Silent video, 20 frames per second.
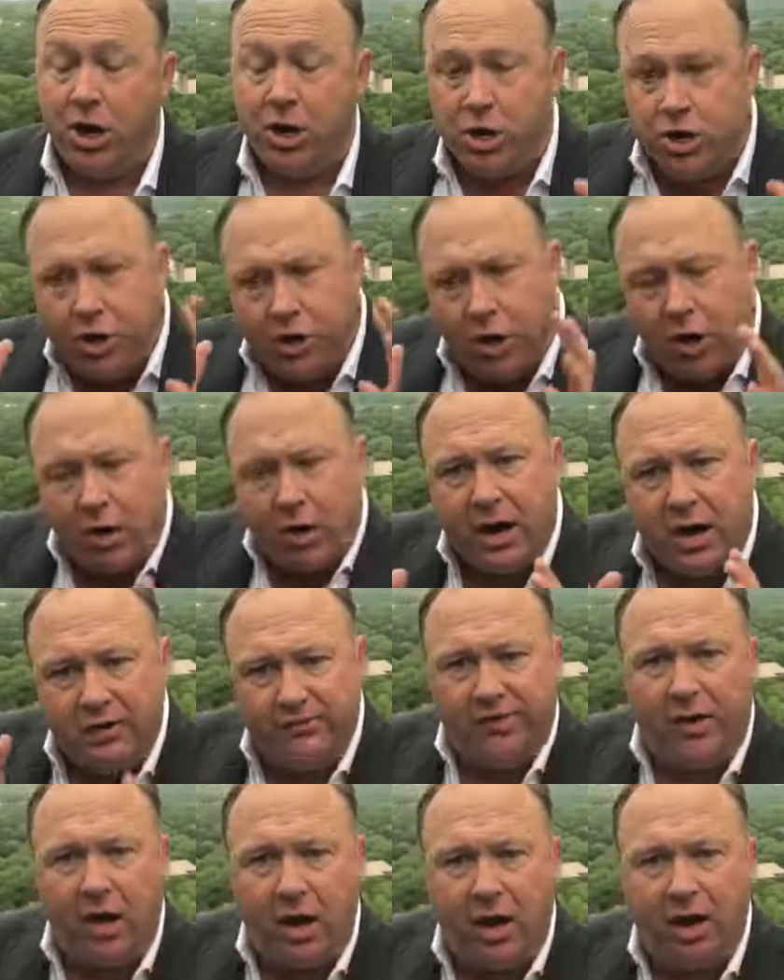you're
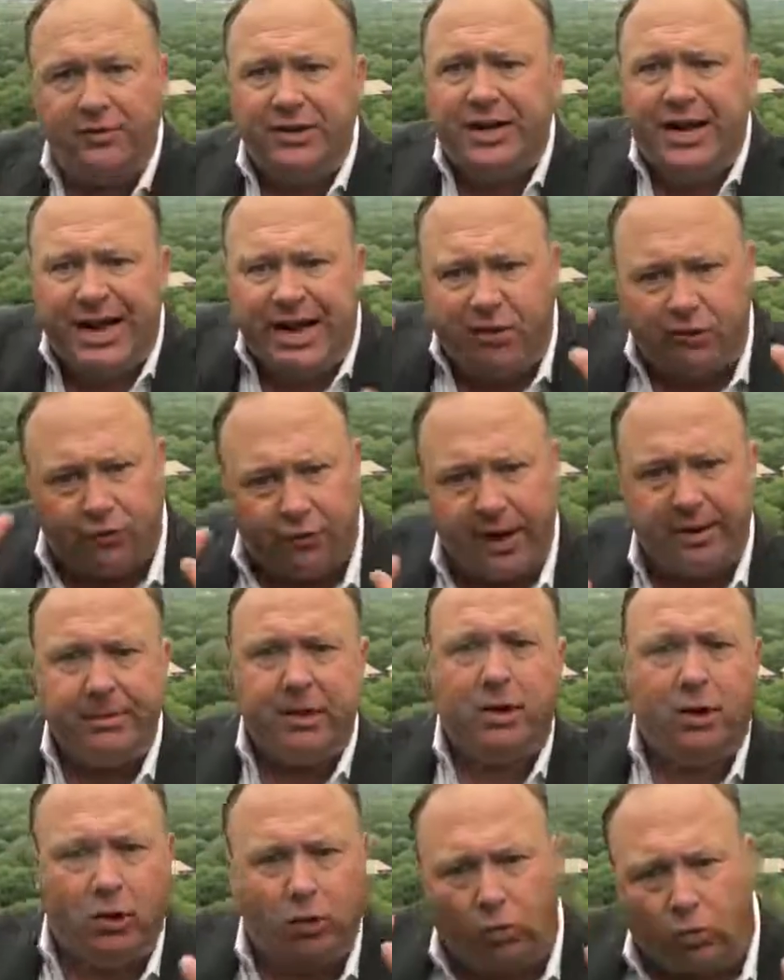involved in a
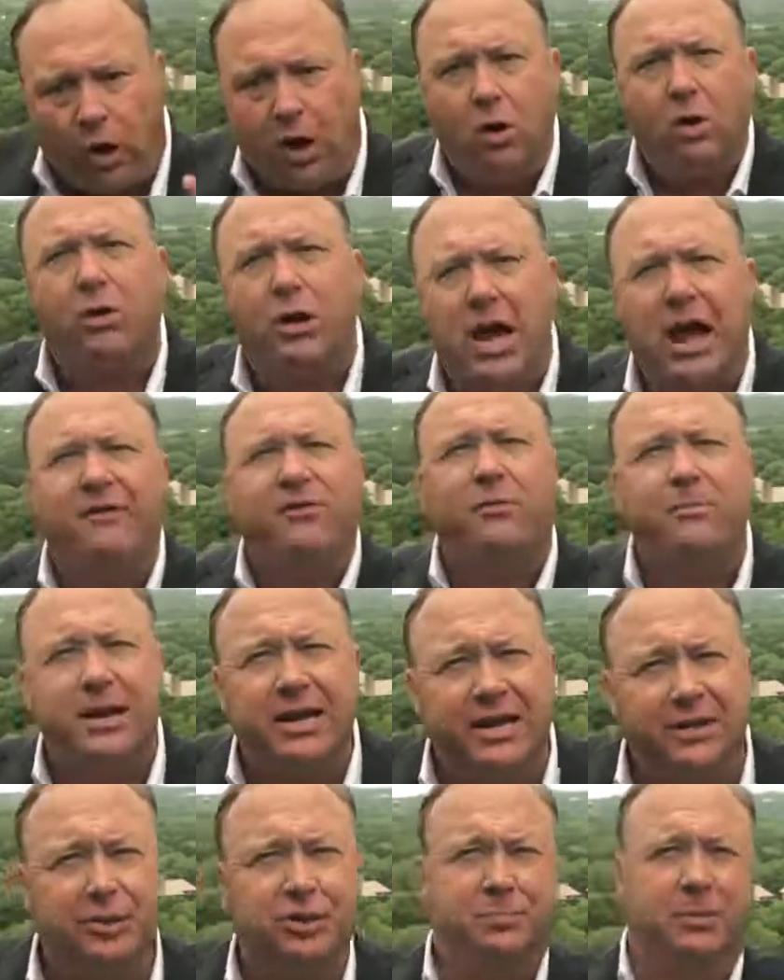criminal rogue government
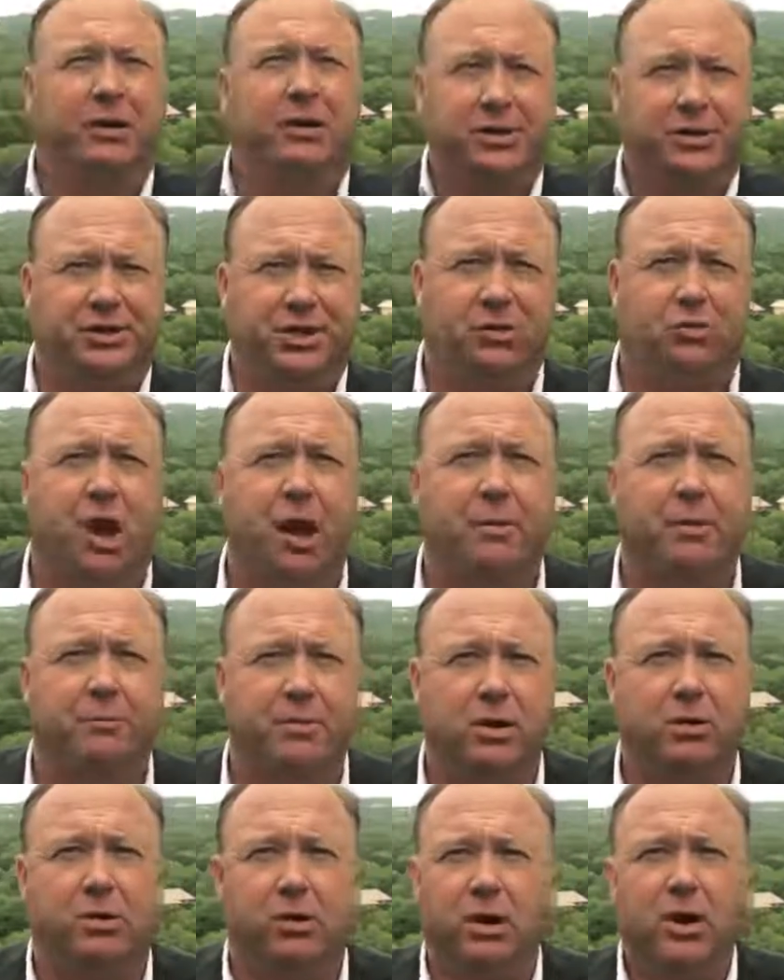conspiracy, Robert
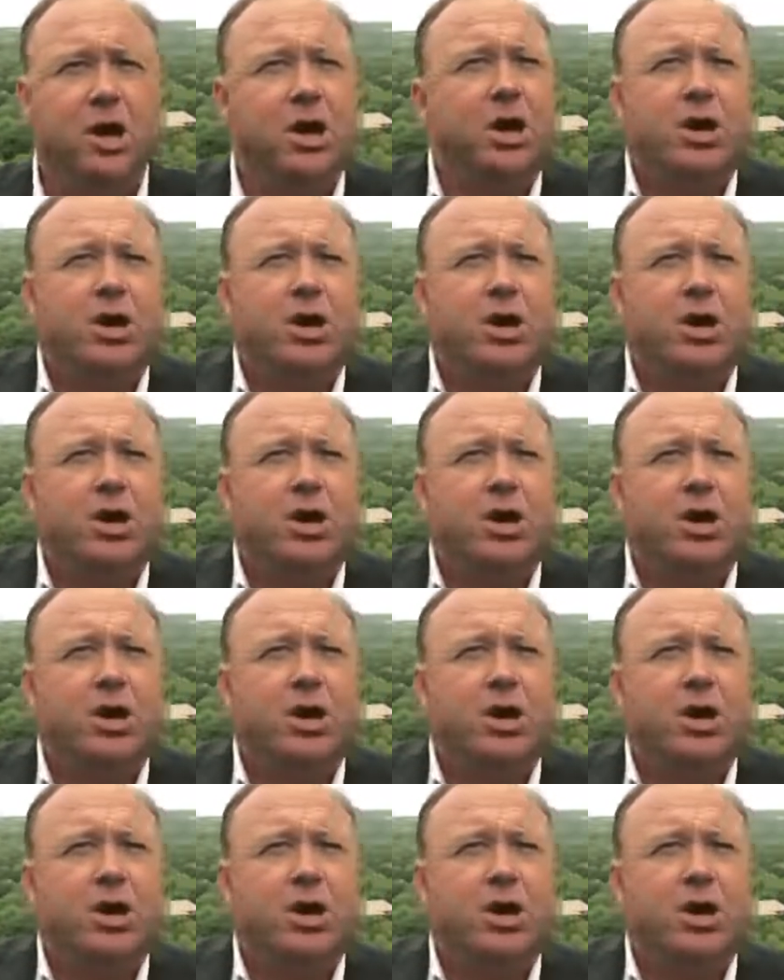Mueller.